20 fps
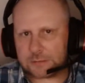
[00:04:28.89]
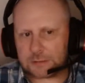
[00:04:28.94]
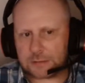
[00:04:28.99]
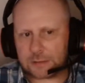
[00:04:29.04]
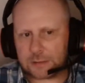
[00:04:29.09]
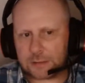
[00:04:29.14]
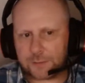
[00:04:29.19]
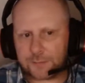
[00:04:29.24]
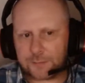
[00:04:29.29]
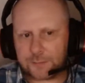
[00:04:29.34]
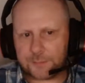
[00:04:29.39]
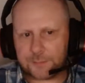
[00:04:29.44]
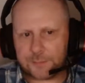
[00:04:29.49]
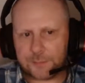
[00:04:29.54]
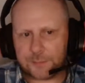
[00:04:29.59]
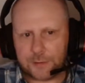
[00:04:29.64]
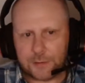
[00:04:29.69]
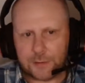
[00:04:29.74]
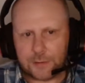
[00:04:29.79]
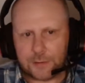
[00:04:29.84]

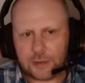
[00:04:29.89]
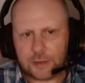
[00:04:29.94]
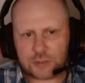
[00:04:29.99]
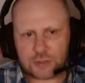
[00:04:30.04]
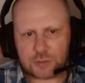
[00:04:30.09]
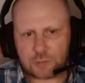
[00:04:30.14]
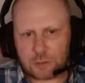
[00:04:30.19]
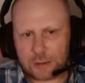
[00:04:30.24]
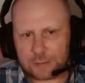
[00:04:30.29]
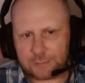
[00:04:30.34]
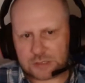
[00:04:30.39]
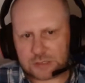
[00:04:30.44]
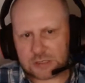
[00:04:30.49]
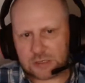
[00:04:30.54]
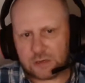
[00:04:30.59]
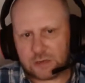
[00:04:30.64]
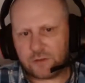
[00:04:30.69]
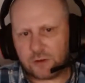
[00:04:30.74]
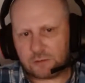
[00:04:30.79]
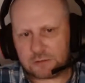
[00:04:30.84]
I just weighed
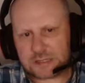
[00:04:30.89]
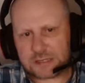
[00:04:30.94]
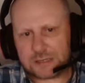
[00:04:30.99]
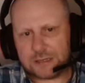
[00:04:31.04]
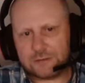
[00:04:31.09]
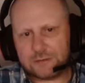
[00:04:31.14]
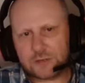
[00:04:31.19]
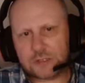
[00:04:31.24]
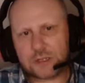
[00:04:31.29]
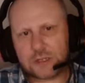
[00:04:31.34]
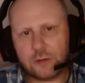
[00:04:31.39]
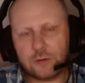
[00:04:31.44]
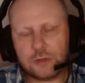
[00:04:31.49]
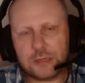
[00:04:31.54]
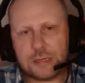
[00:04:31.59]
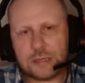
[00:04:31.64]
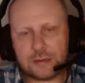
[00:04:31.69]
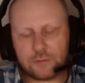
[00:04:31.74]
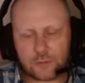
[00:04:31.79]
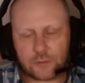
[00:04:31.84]
myself. I was 11 stone
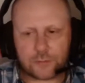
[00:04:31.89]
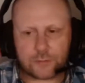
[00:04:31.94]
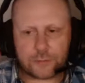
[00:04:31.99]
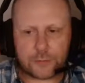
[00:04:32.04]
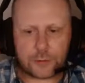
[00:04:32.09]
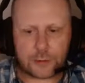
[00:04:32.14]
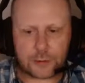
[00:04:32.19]
11.